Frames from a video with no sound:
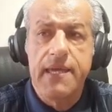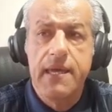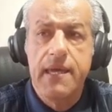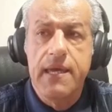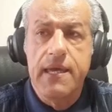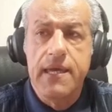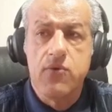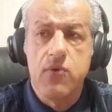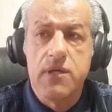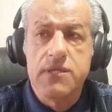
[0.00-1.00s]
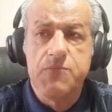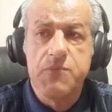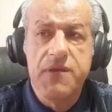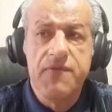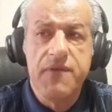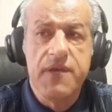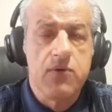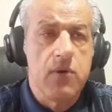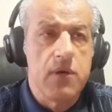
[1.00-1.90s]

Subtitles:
equals PV equals